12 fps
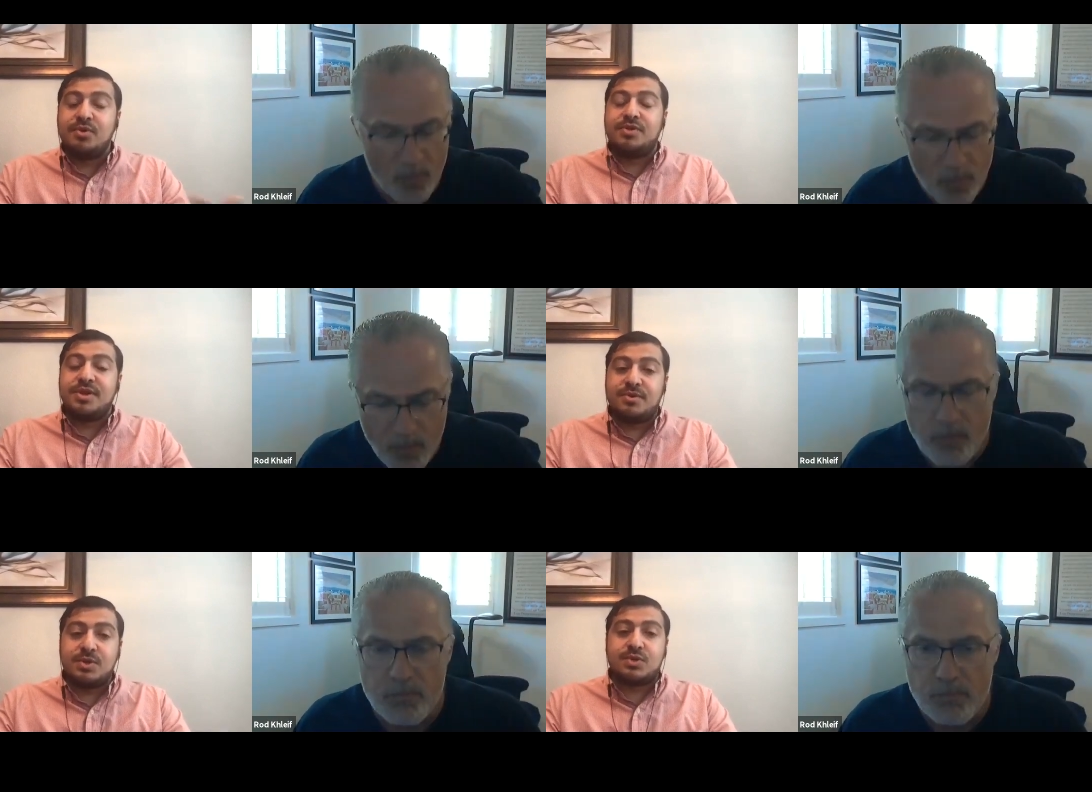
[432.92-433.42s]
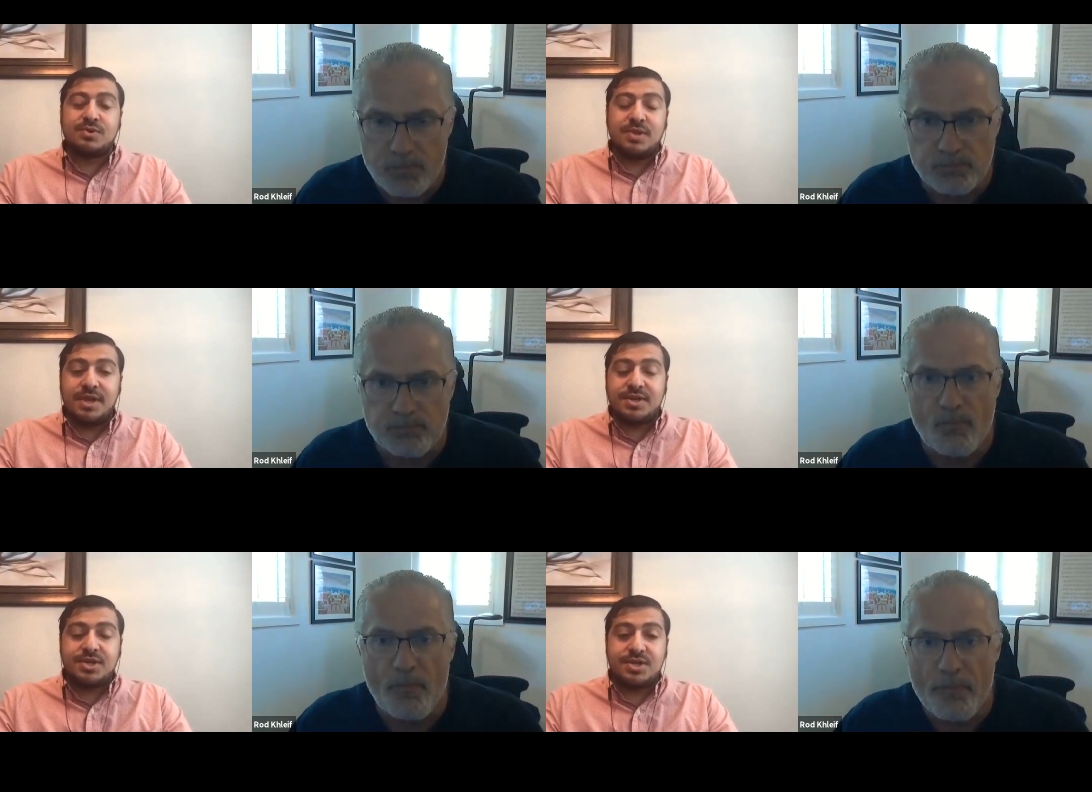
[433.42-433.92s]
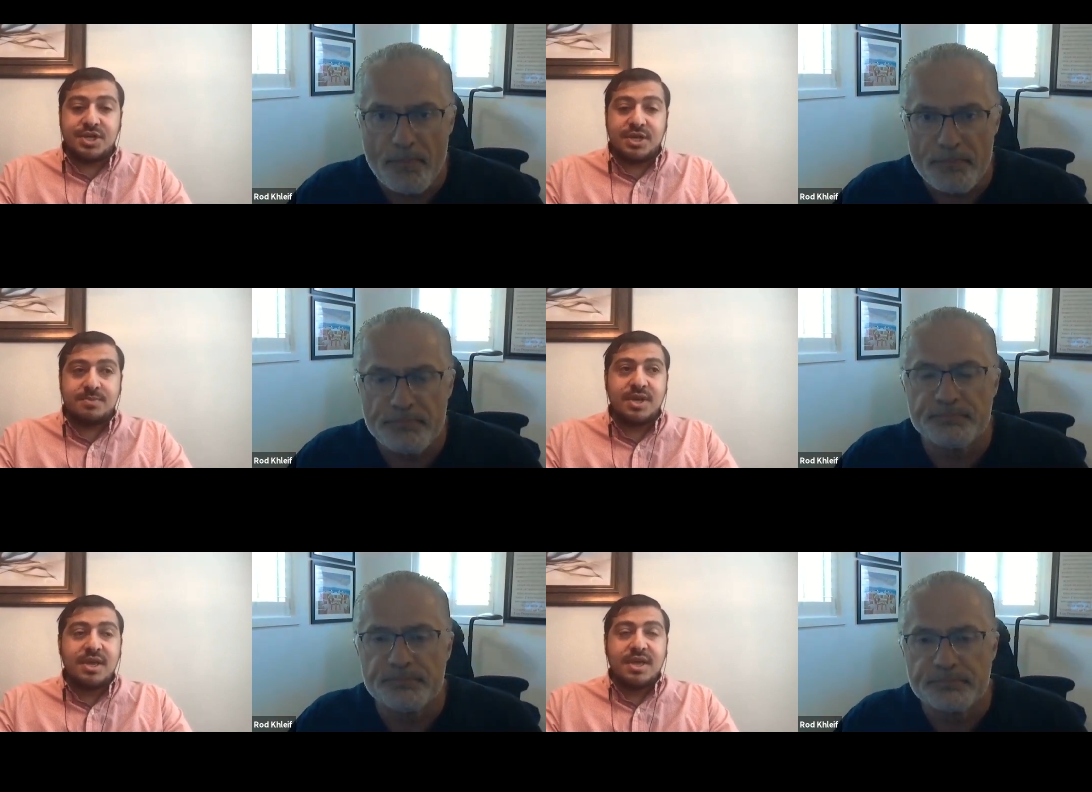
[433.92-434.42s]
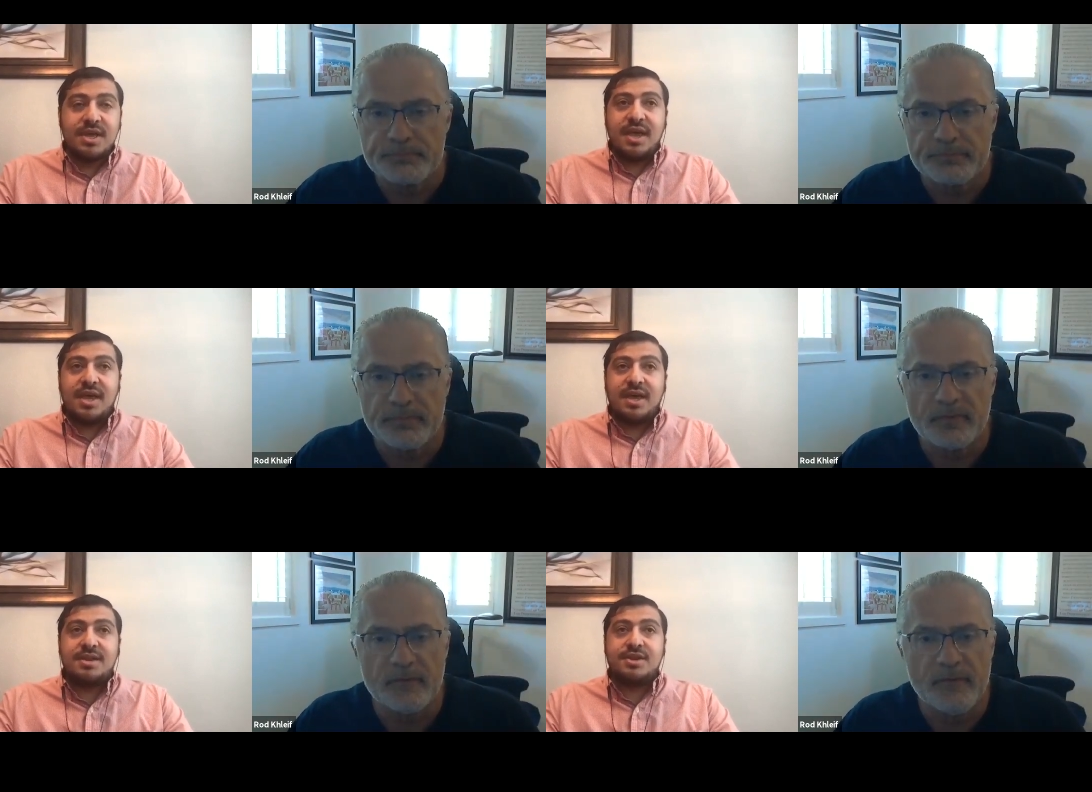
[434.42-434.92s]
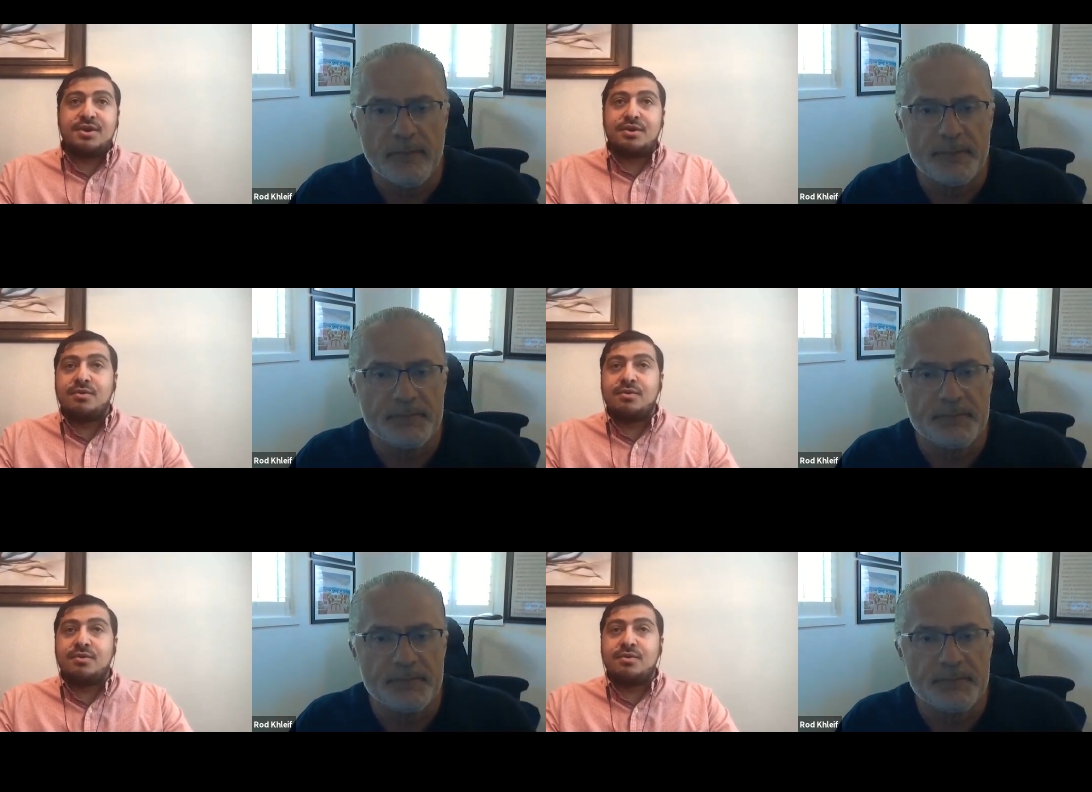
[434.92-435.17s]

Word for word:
Speaker 1: those relationships. And, you know,